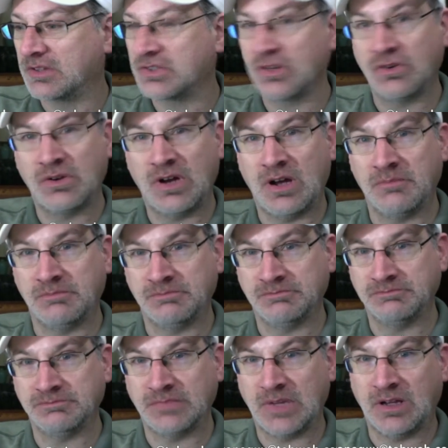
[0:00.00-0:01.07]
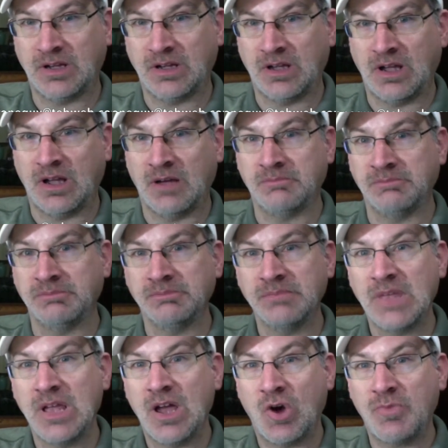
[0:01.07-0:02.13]
so um, I'm
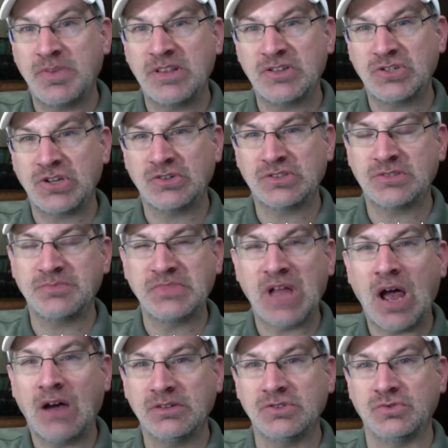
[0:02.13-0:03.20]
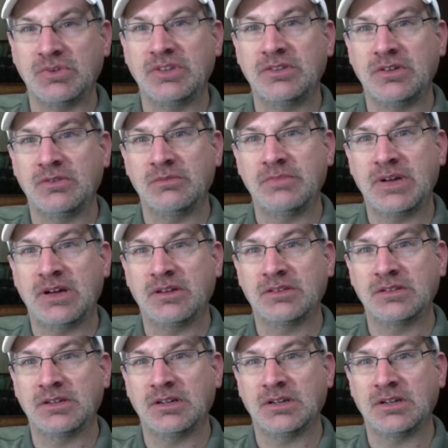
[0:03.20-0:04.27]
hoping to share some knowledge with you
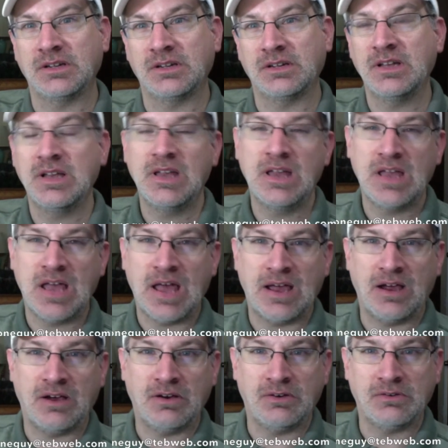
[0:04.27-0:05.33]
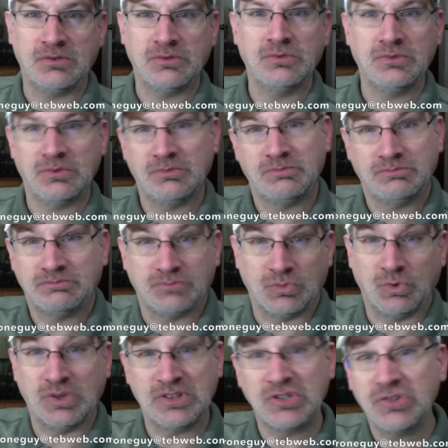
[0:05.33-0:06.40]
about uh, how
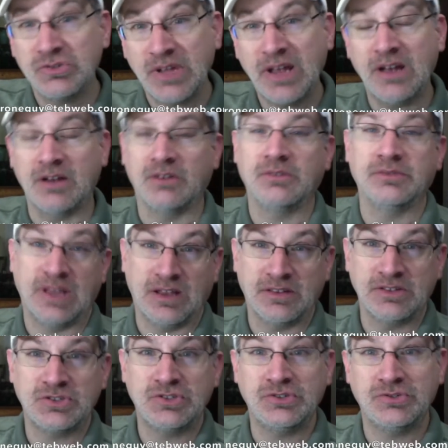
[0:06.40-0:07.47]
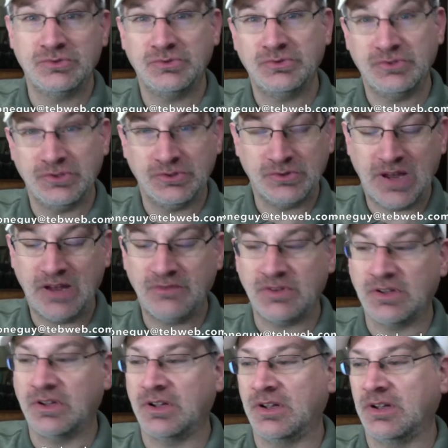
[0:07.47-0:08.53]
what to do now, now that you, you have
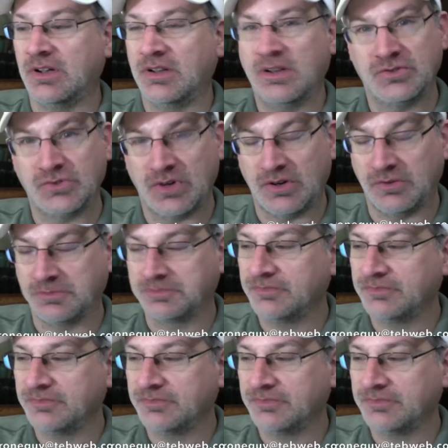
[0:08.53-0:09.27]
a, a drone.